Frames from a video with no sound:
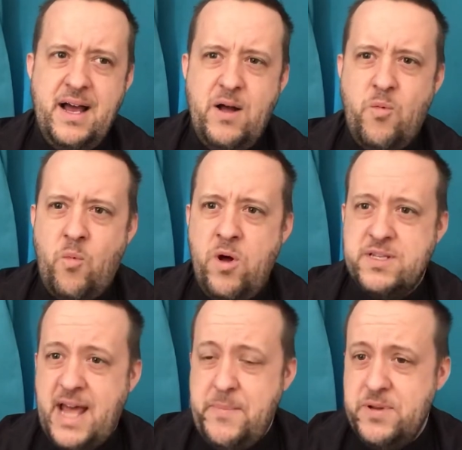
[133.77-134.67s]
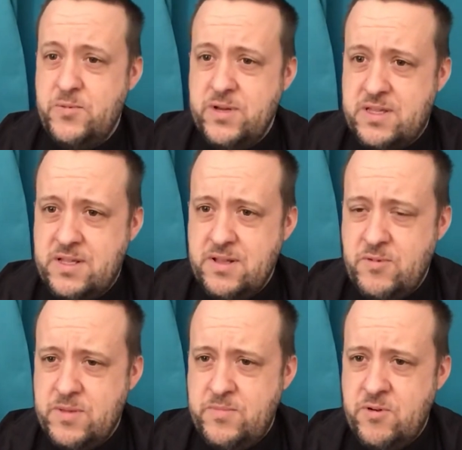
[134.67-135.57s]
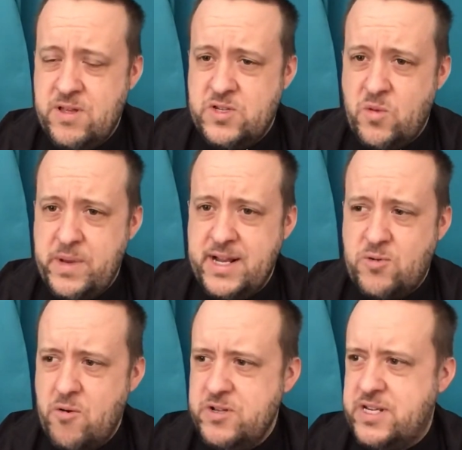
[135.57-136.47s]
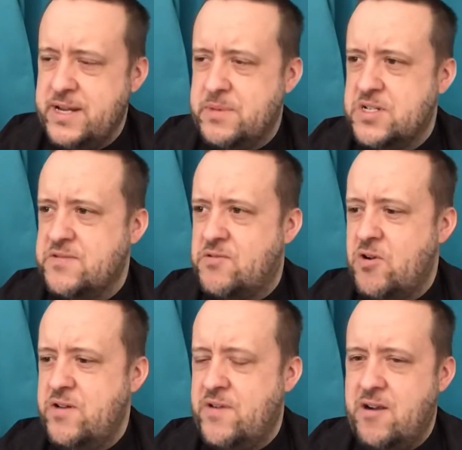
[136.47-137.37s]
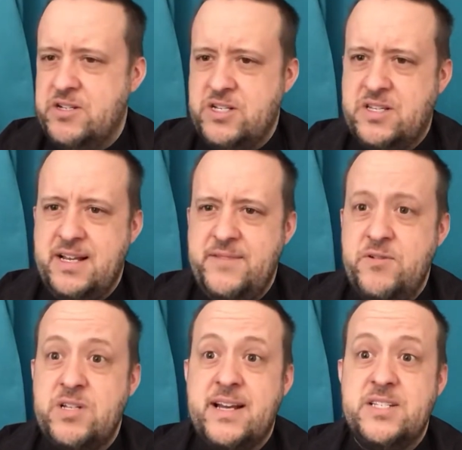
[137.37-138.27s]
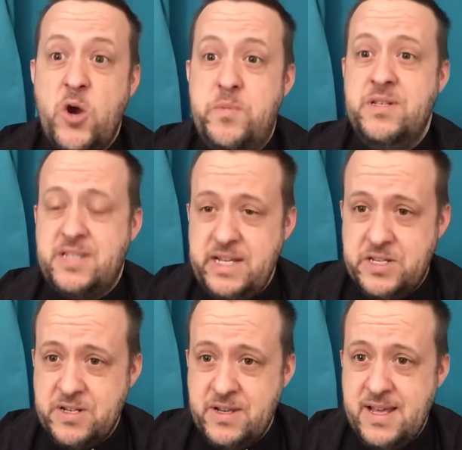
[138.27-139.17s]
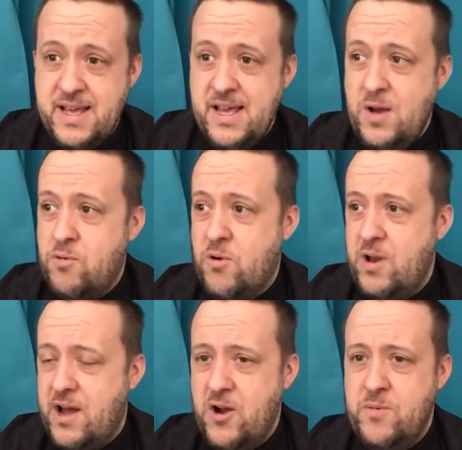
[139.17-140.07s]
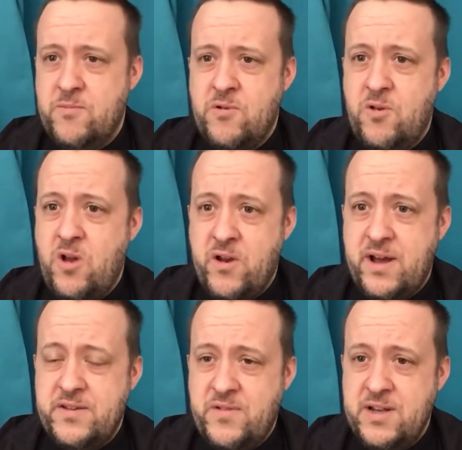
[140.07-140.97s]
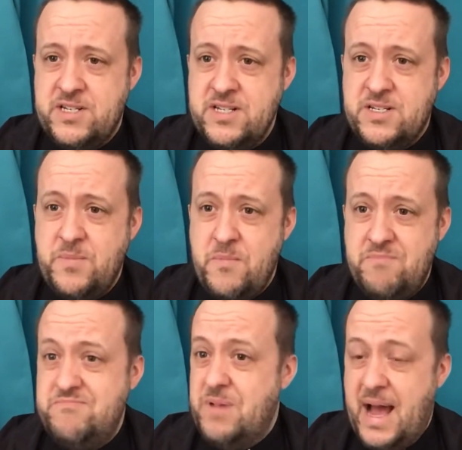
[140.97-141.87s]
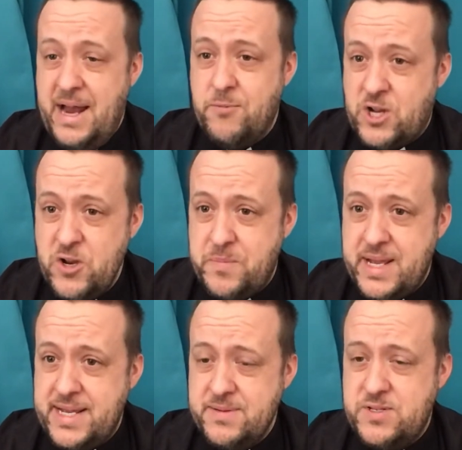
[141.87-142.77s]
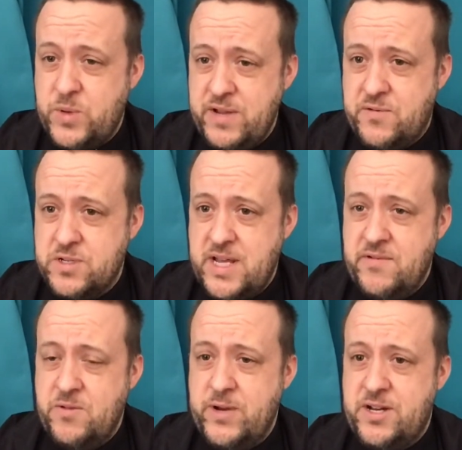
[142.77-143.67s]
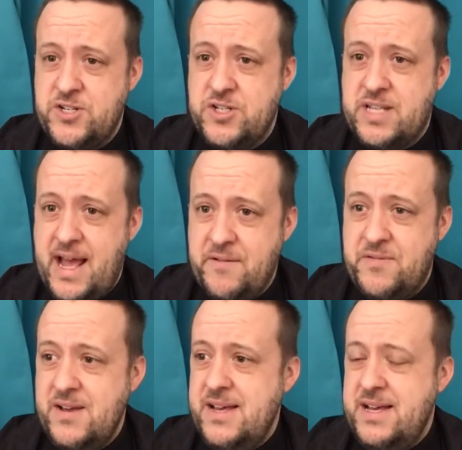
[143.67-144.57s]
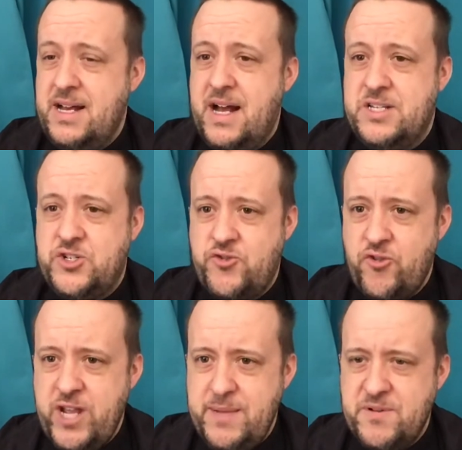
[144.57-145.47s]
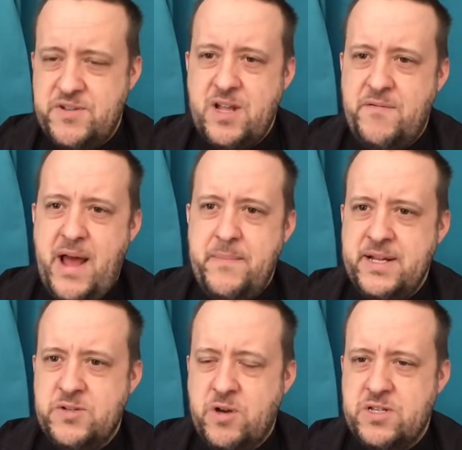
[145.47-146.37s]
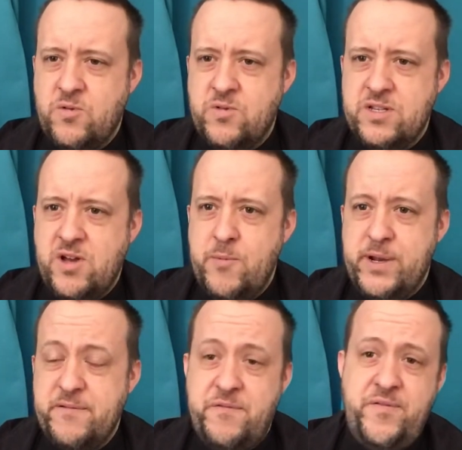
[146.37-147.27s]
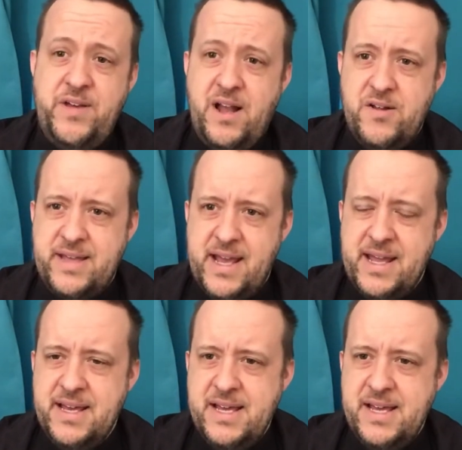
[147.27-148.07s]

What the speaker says: what's happened with us all being in quarantine because of coronavirus is that it feels like it's open season. We're all at home, we're all on our devices, and we could be 24/7. We could just have a stream of stuff happening to us all the time. We could fill our day